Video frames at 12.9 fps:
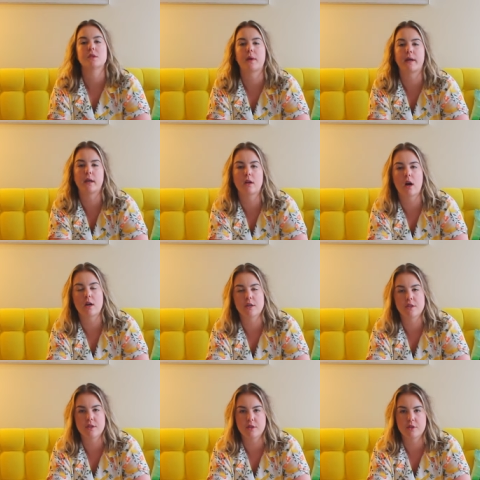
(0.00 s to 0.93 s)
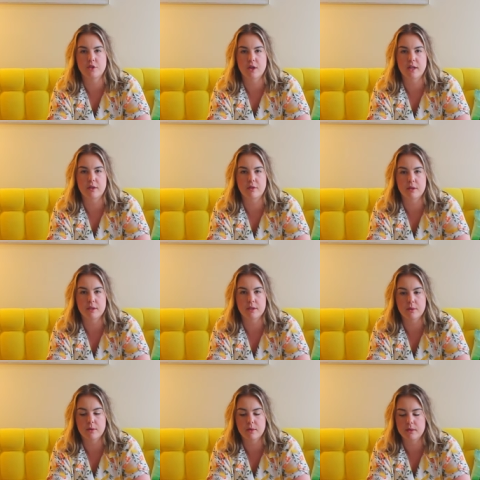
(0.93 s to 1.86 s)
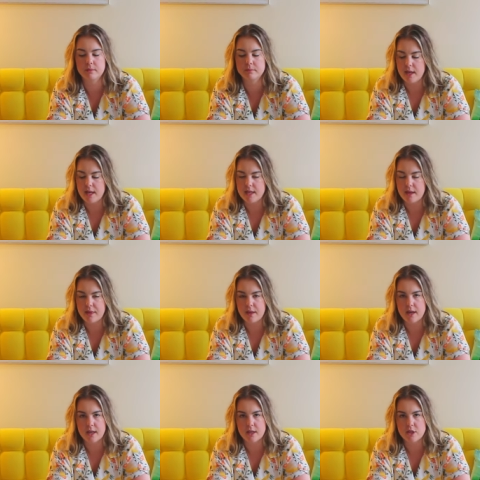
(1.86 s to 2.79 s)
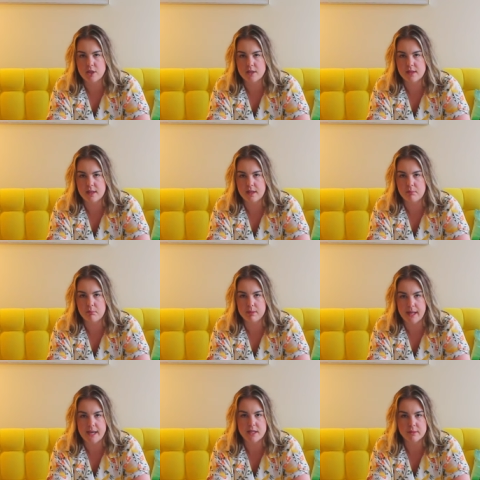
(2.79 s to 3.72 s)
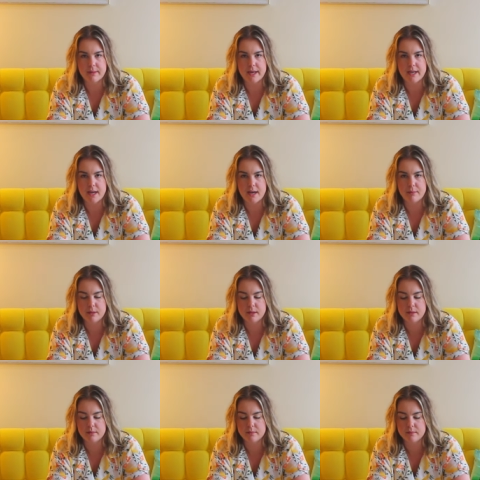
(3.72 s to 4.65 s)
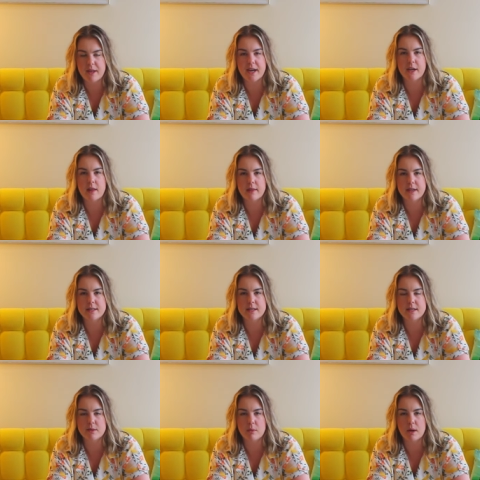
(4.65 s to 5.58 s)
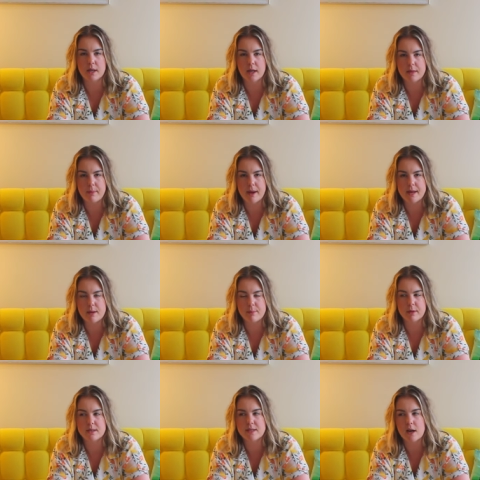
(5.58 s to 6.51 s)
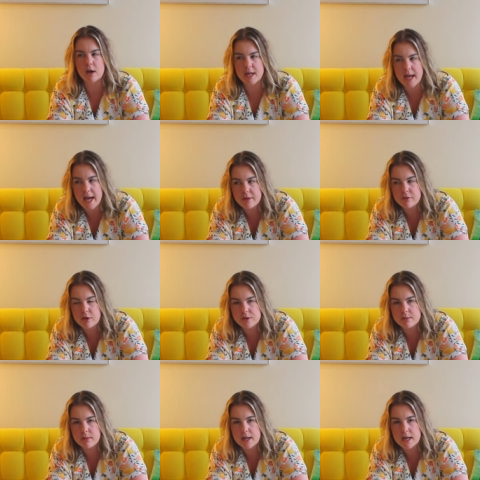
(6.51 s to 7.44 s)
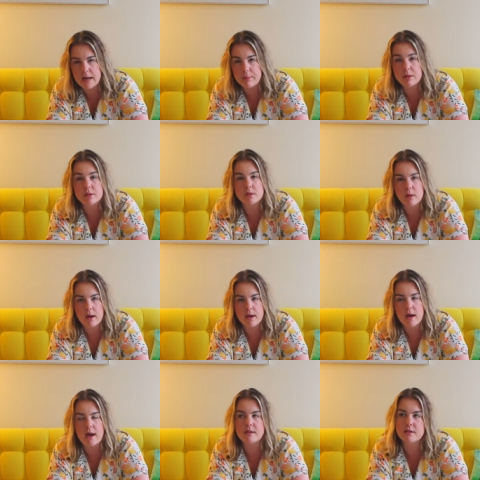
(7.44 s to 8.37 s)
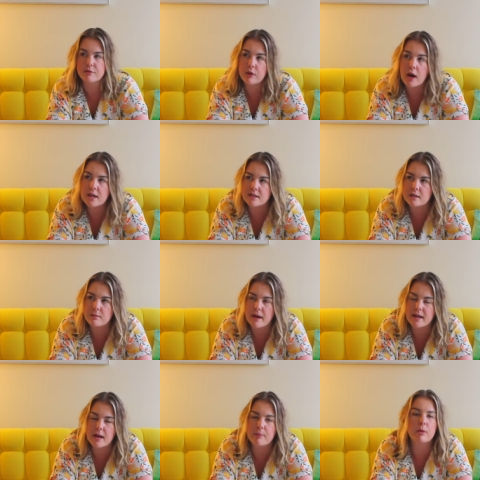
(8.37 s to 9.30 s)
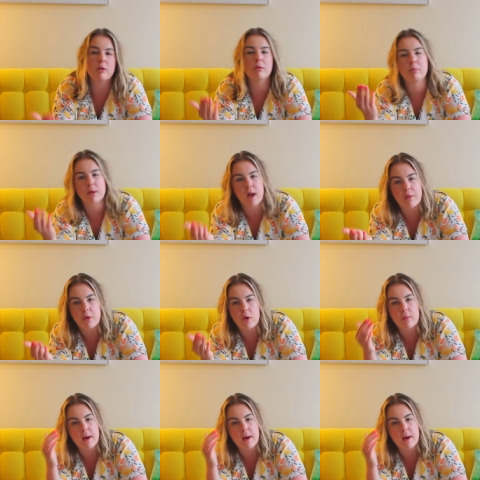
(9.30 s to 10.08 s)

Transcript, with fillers: so I could garnish this drink really cool. And I thought I could just like blend pineapple, but then I got lazy and didn't want to cut the pineapple because I already had frozen pineapple. So I defrosted the pineapple, but not the whole